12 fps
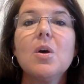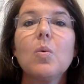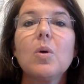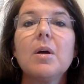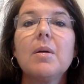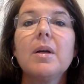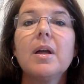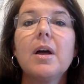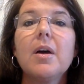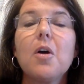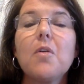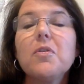Well,
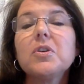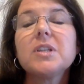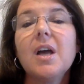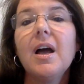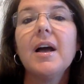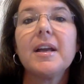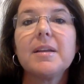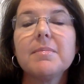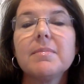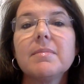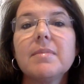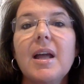over
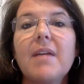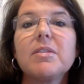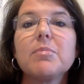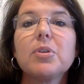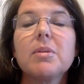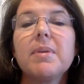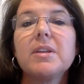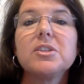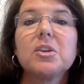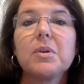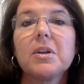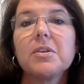time, having put a
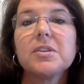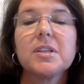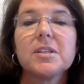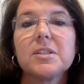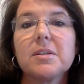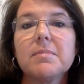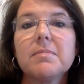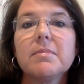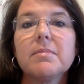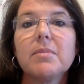benzo in our system,